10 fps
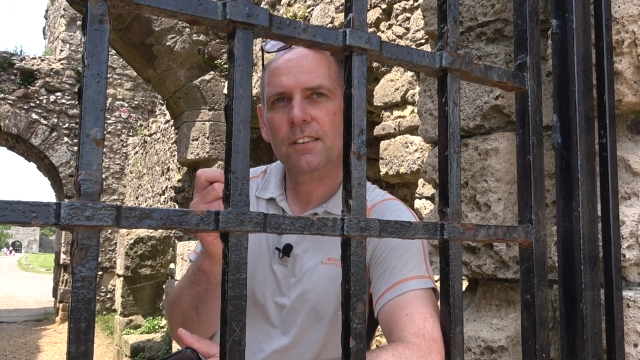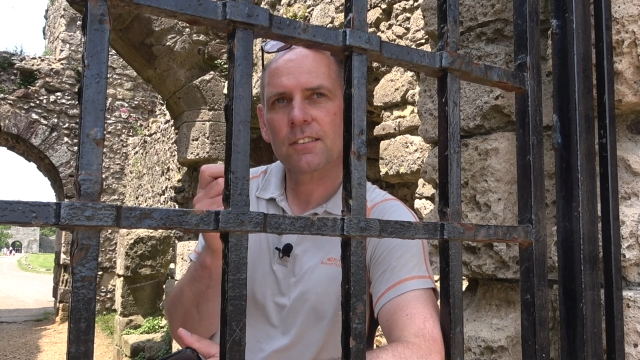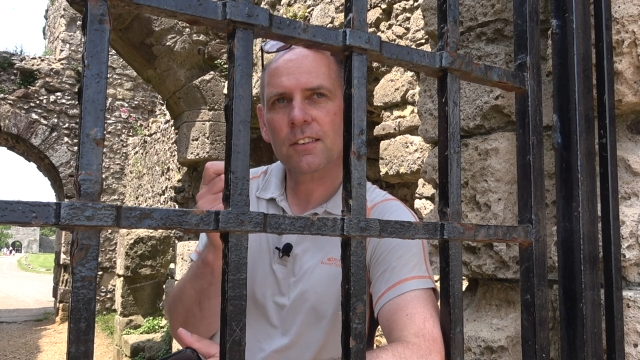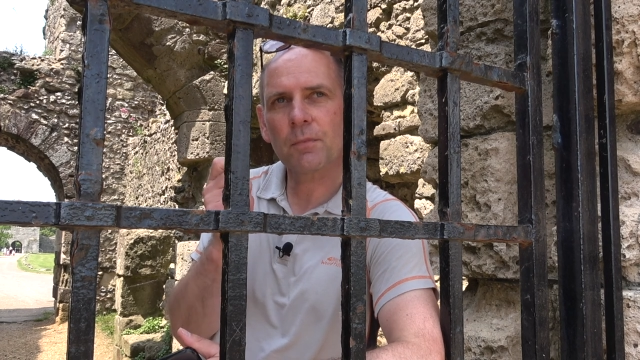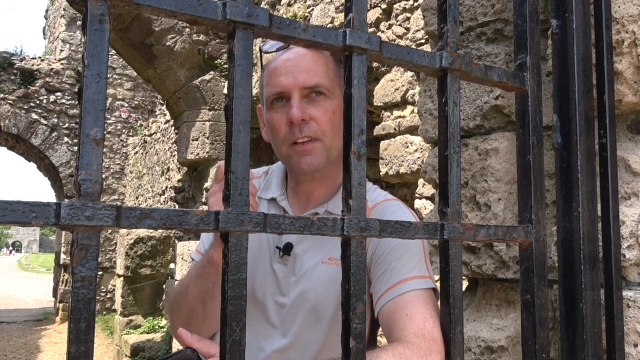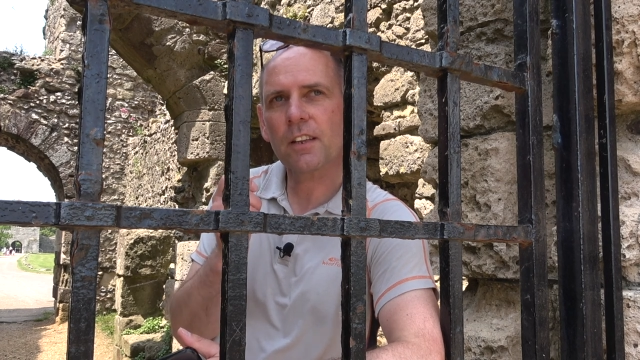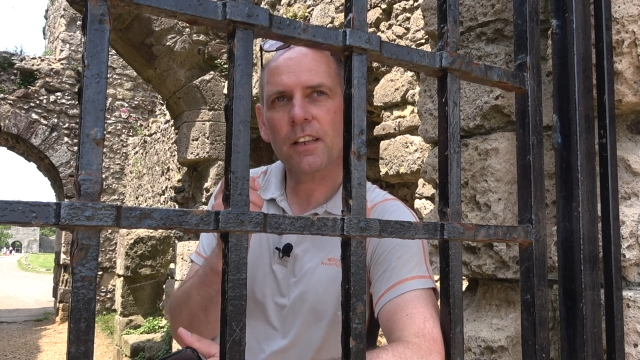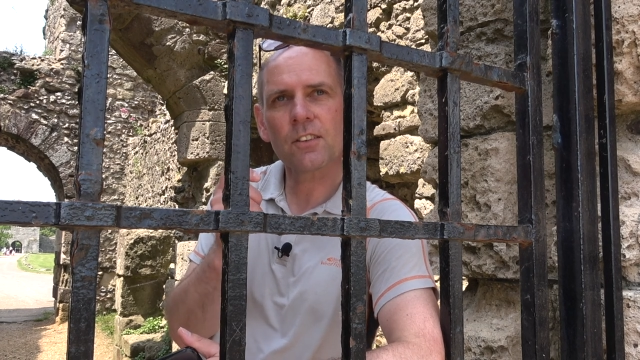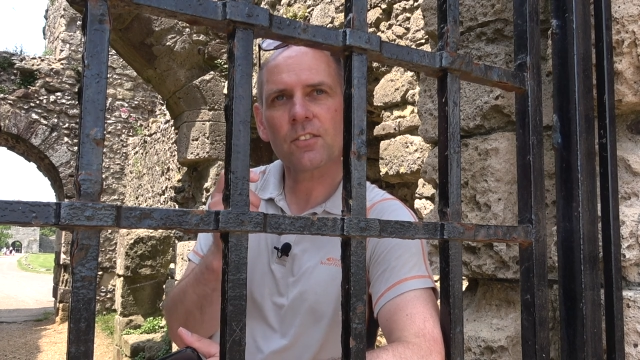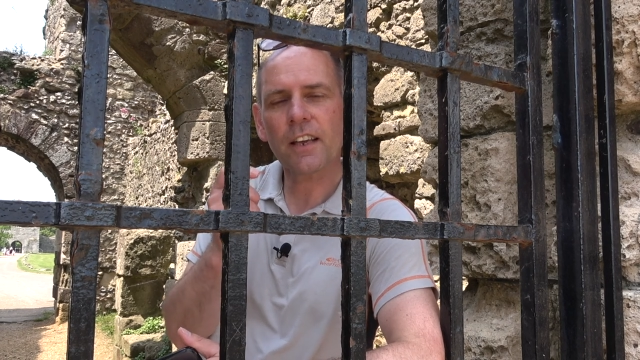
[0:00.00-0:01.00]
some of the
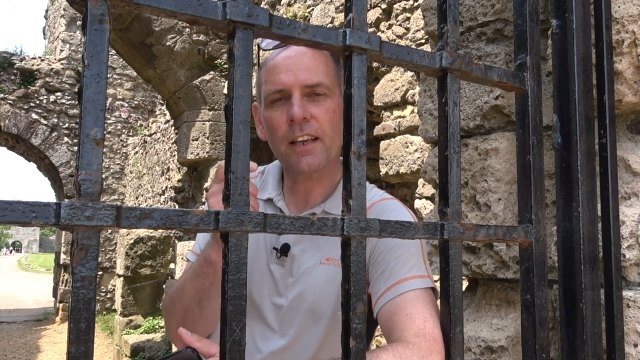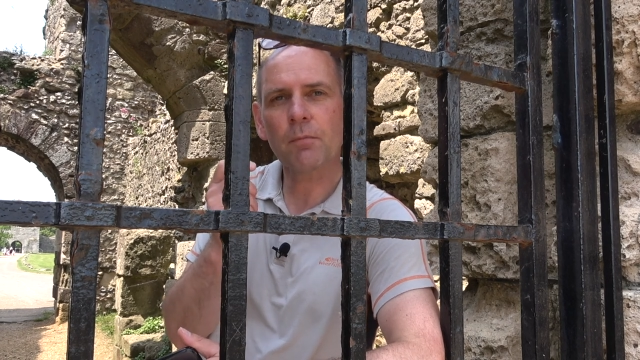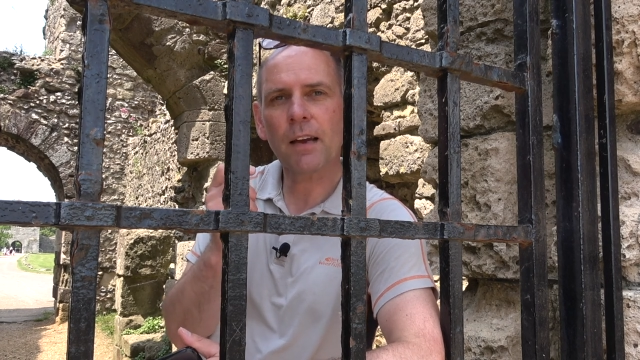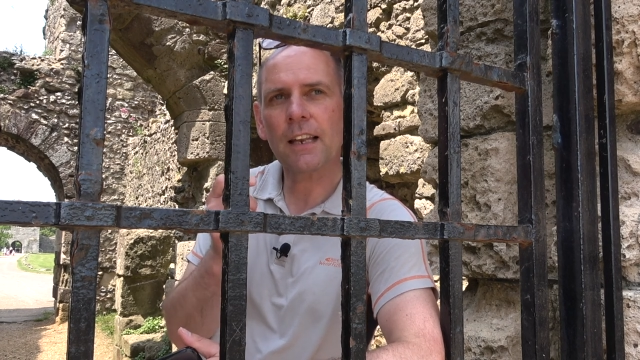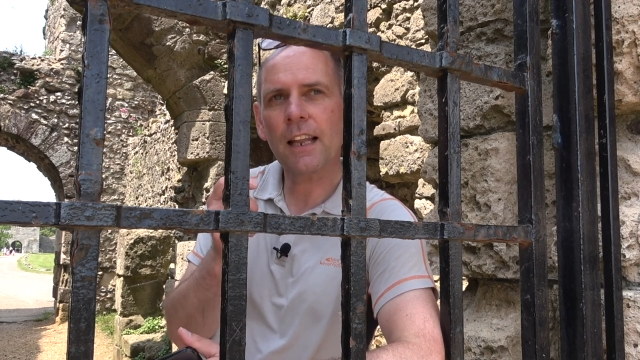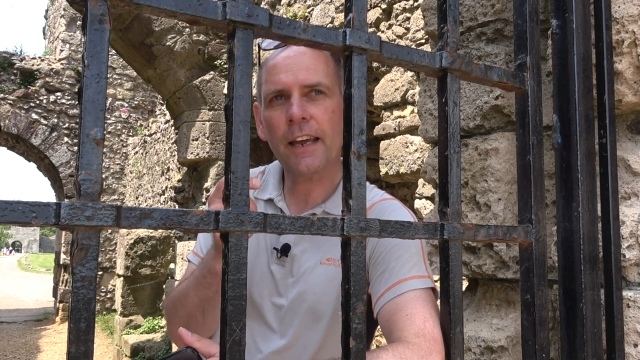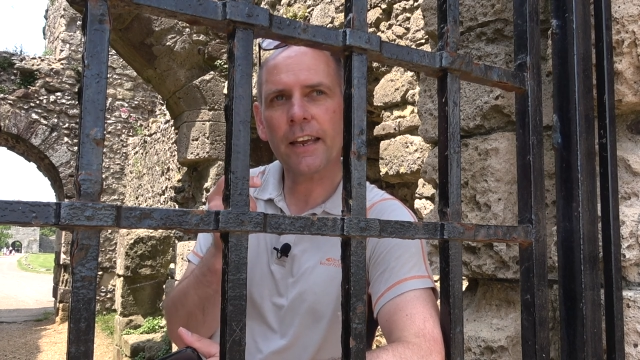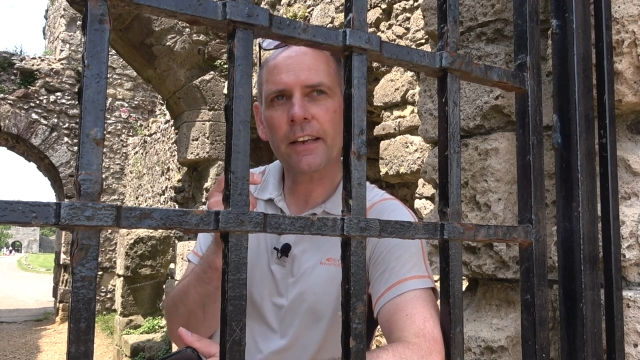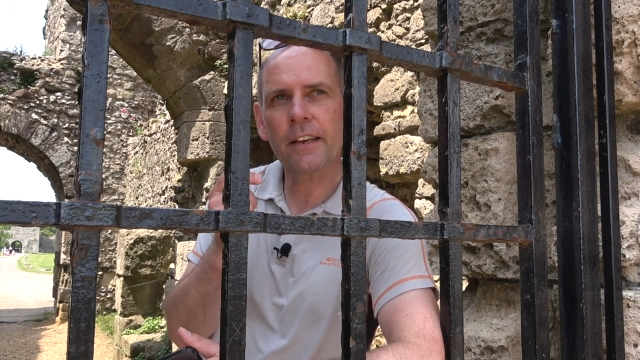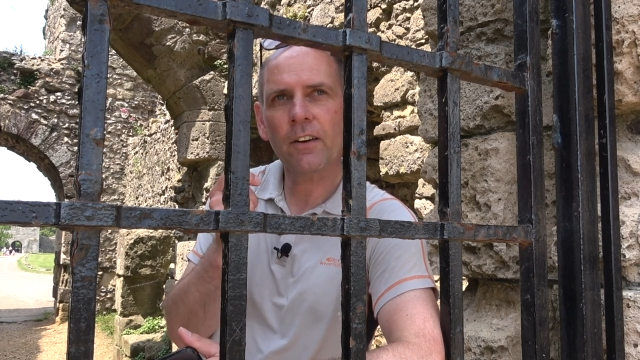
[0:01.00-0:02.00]
things that He may
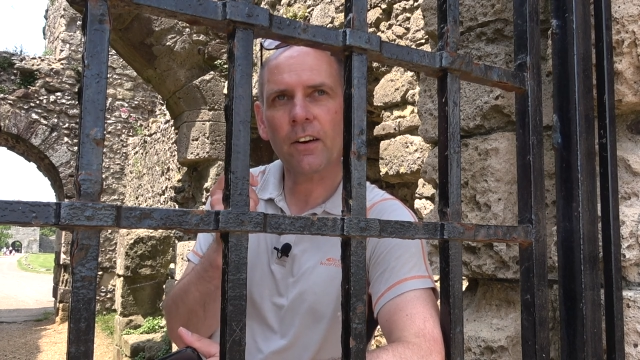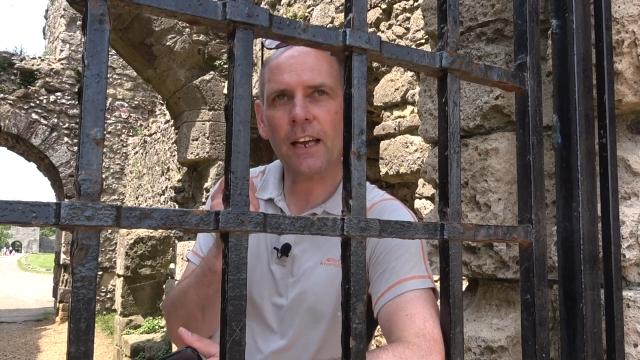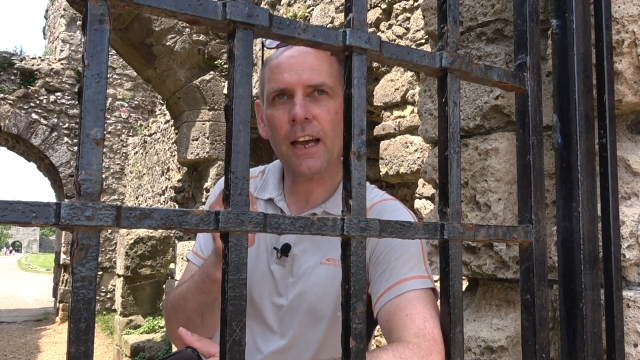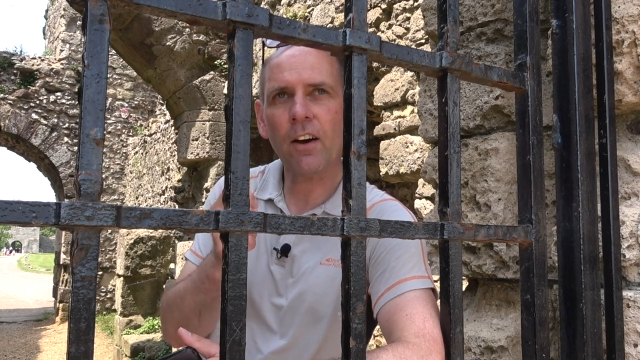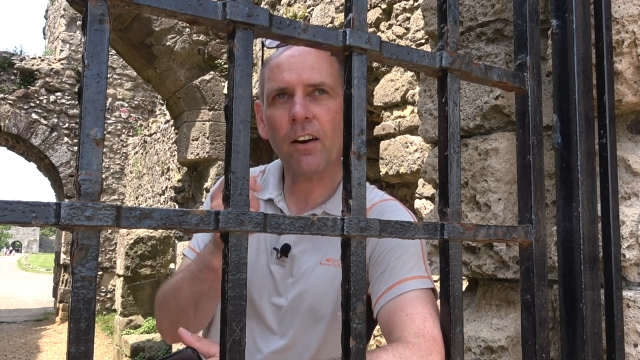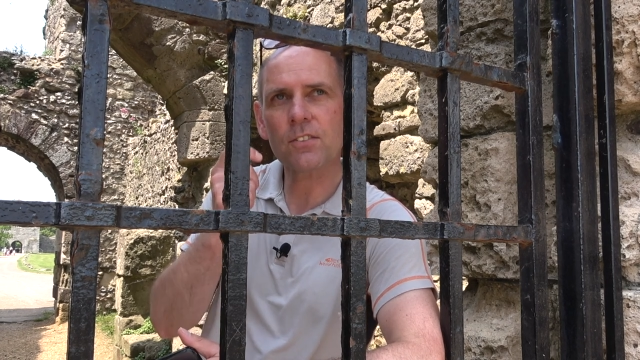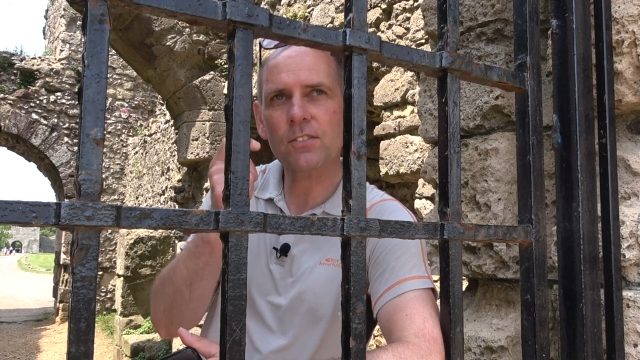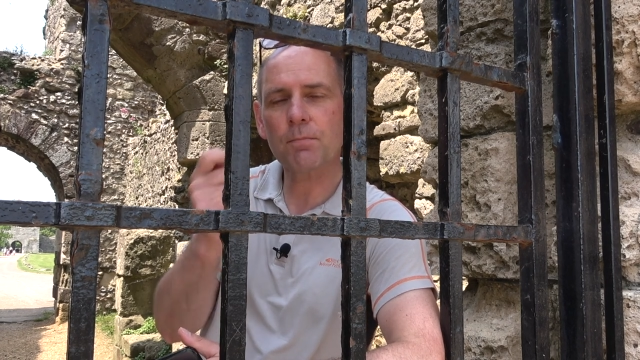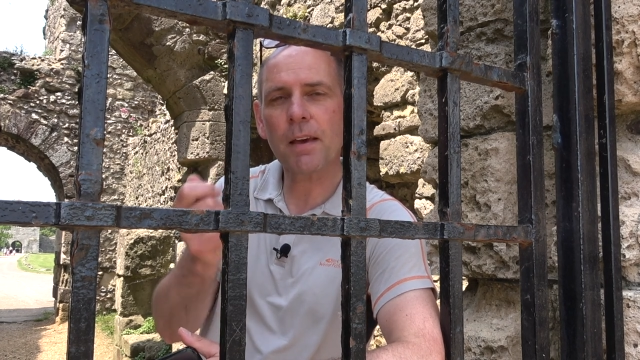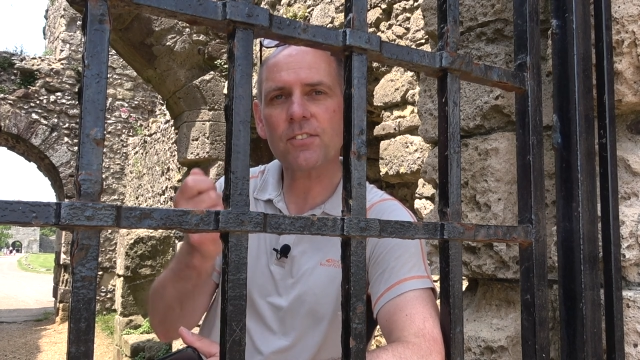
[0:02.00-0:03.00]
lay on our hearts,
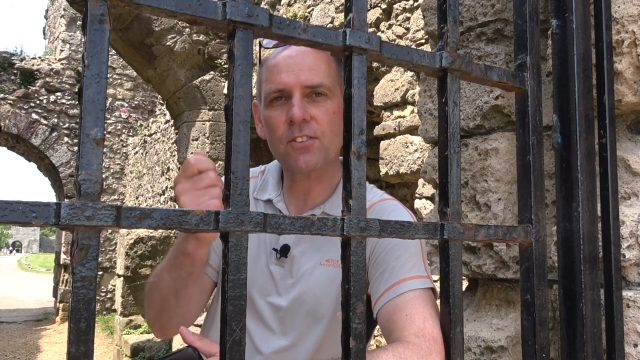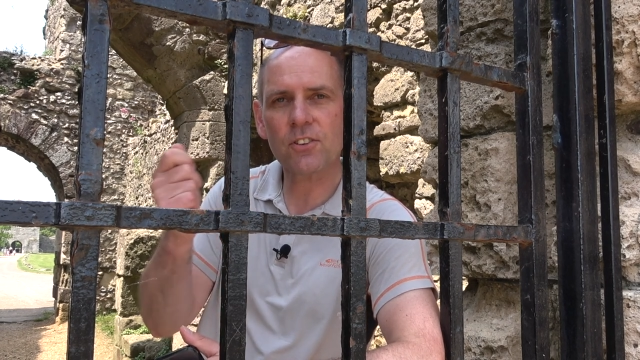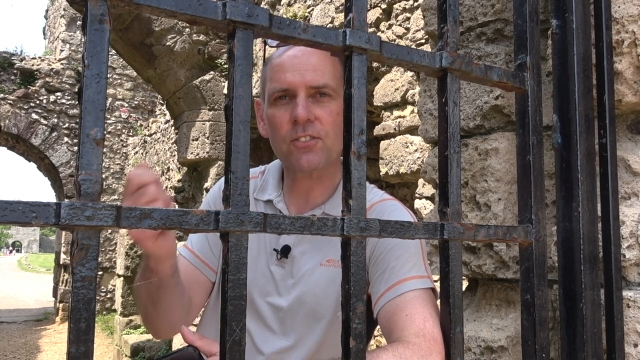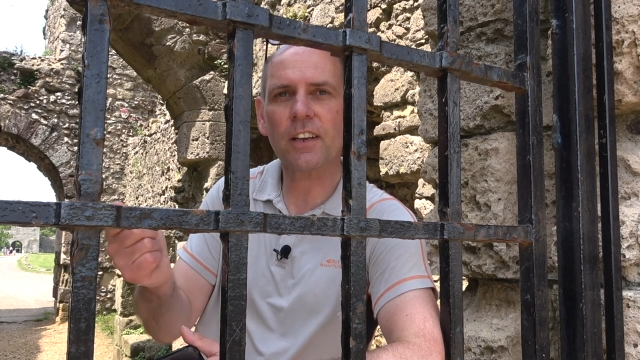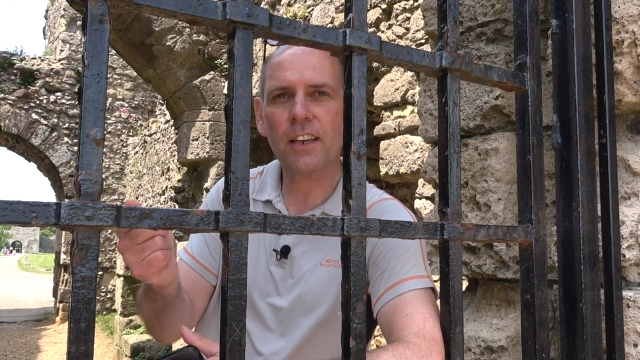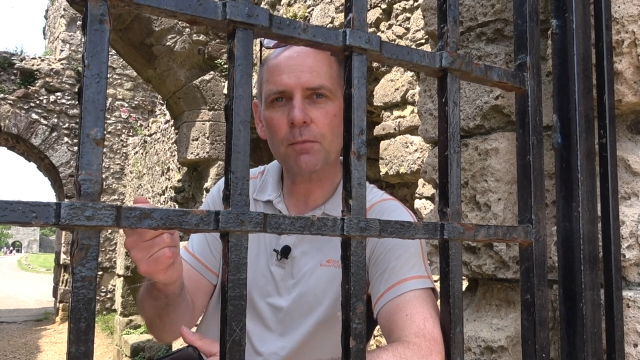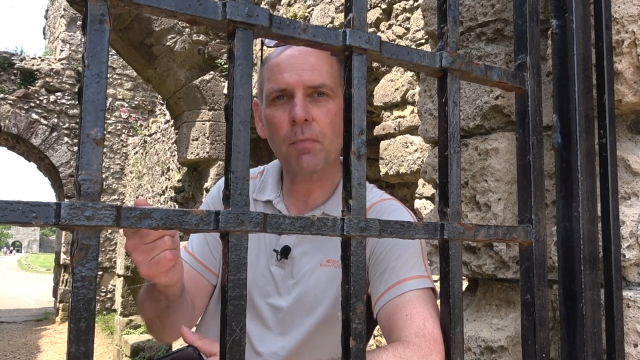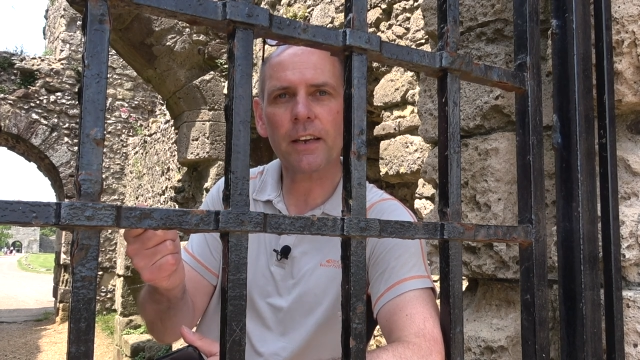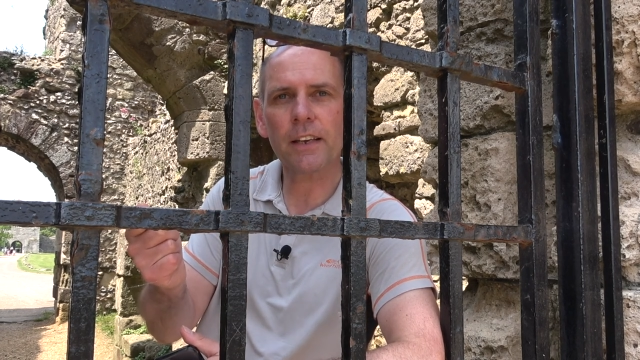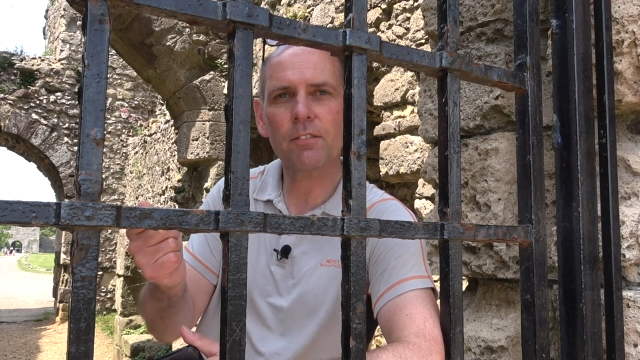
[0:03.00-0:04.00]
the messages that He
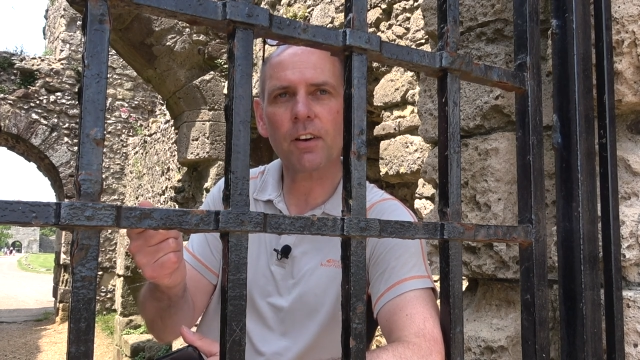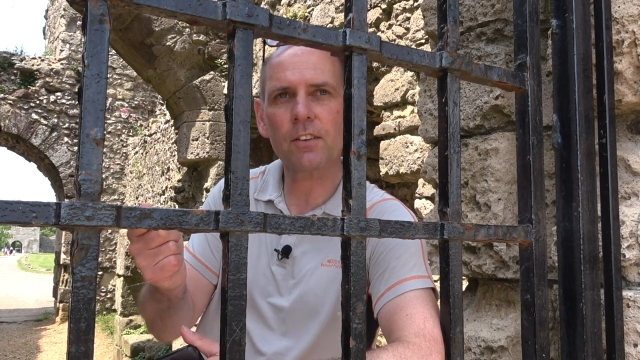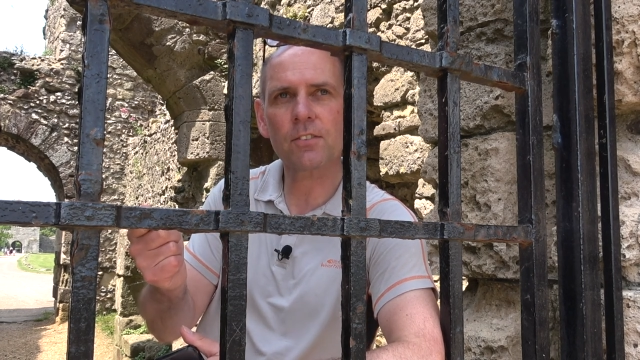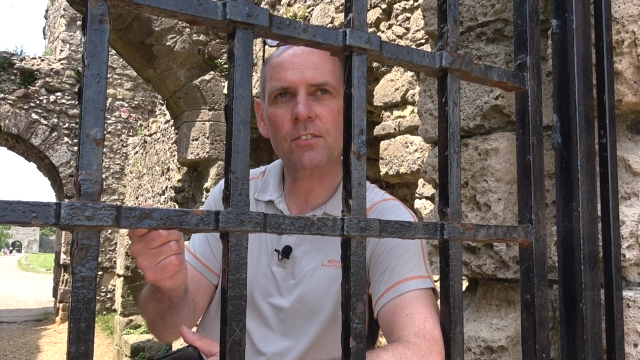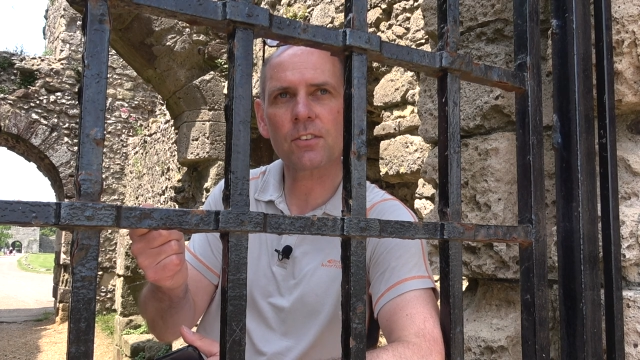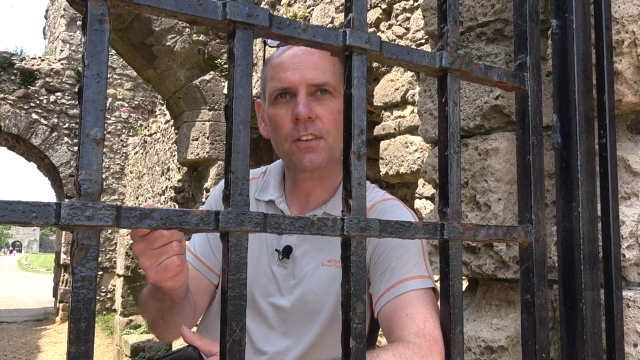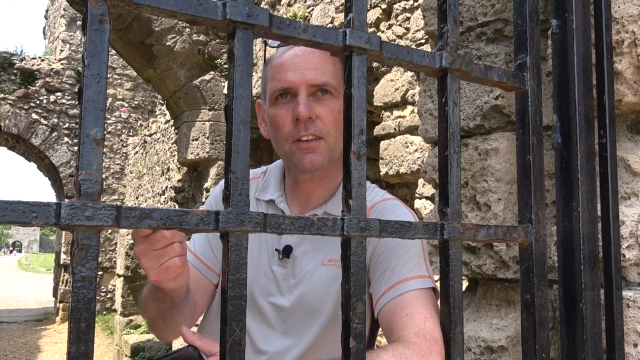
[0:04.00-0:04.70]
might give us